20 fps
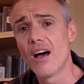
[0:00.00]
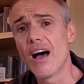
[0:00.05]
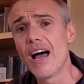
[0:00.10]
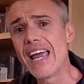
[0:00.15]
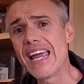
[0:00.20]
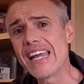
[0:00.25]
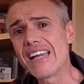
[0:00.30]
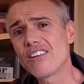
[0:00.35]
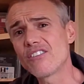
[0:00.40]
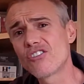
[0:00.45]

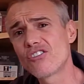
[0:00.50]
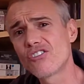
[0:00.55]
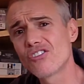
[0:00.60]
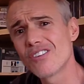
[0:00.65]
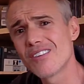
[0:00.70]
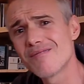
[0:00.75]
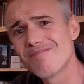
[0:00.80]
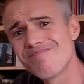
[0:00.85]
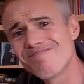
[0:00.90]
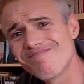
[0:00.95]

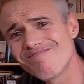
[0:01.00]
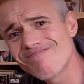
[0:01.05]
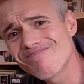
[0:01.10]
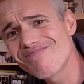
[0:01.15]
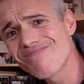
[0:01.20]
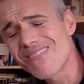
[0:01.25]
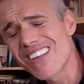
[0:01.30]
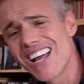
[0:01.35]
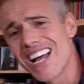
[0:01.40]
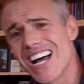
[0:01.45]
It's
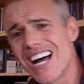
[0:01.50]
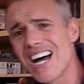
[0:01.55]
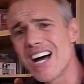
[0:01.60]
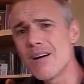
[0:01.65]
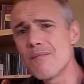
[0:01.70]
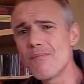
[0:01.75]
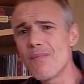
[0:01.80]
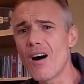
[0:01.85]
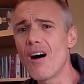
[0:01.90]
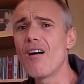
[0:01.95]

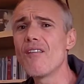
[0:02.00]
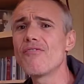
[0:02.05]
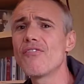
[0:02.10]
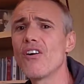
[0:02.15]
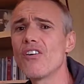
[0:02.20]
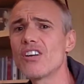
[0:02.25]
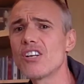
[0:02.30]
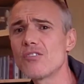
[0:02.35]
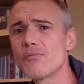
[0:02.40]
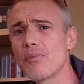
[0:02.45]
I
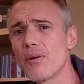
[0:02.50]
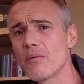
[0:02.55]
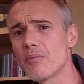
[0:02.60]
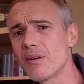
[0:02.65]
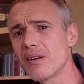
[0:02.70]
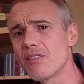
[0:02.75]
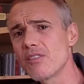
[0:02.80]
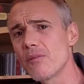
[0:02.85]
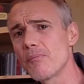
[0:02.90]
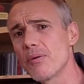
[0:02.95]
find it's
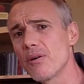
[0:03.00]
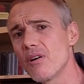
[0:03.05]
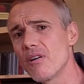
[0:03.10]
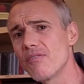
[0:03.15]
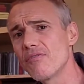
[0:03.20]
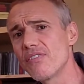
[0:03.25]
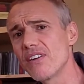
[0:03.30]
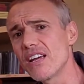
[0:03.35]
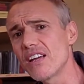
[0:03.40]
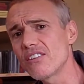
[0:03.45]
probably the
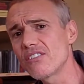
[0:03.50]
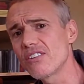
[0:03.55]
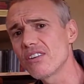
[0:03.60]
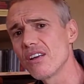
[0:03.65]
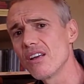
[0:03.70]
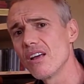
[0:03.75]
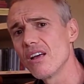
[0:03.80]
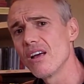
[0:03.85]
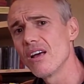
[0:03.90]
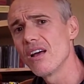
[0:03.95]
perfect
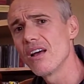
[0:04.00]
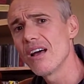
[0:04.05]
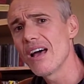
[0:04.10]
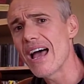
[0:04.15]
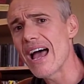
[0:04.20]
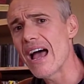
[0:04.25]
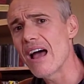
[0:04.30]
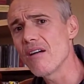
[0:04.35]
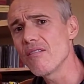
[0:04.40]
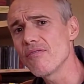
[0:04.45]

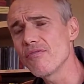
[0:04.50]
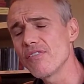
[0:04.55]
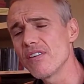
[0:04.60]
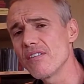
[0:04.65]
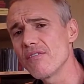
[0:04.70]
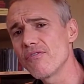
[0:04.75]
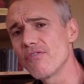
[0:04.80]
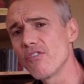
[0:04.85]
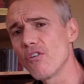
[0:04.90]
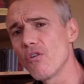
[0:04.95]

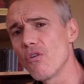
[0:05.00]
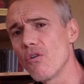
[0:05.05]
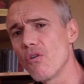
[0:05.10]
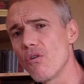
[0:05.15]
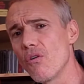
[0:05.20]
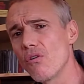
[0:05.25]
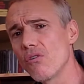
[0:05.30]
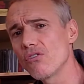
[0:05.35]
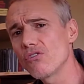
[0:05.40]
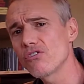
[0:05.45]
outfit
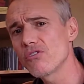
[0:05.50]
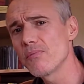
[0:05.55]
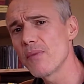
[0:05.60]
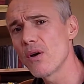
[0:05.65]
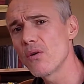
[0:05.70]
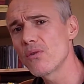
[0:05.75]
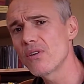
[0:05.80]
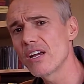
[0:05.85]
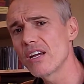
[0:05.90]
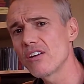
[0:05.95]
for
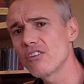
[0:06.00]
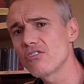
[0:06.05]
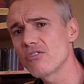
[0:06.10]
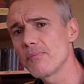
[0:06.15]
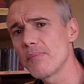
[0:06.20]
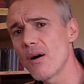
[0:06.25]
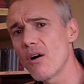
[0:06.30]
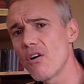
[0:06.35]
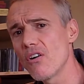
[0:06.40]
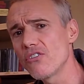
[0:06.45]
smoking
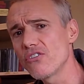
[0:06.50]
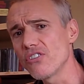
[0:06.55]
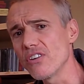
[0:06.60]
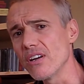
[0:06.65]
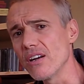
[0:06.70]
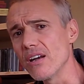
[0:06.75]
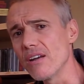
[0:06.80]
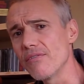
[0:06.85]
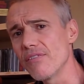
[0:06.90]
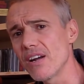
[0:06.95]

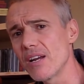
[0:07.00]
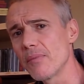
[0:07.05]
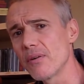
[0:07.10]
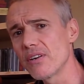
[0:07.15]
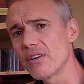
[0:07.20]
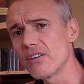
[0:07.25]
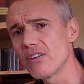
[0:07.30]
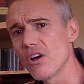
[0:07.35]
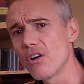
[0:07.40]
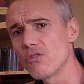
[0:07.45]
spicing. And if
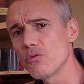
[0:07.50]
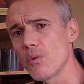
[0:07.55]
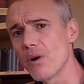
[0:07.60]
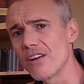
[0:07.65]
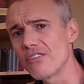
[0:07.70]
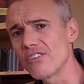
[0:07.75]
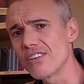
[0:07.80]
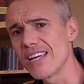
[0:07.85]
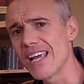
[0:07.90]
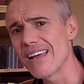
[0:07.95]
anybody knows
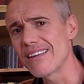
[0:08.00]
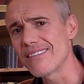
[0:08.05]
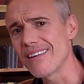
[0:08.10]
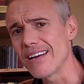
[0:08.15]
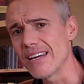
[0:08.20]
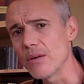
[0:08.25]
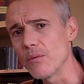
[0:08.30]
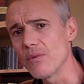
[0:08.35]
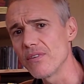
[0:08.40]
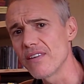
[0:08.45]
where to get
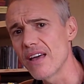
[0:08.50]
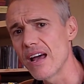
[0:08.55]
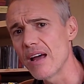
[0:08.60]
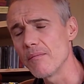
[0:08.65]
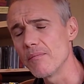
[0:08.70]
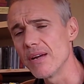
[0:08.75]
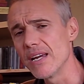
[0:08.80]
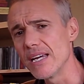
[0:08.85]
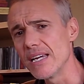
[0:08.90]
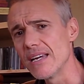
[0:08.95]
any
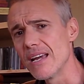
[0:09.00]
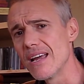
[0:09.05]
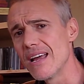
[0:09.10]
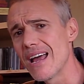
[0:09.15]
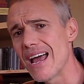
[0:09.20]
without me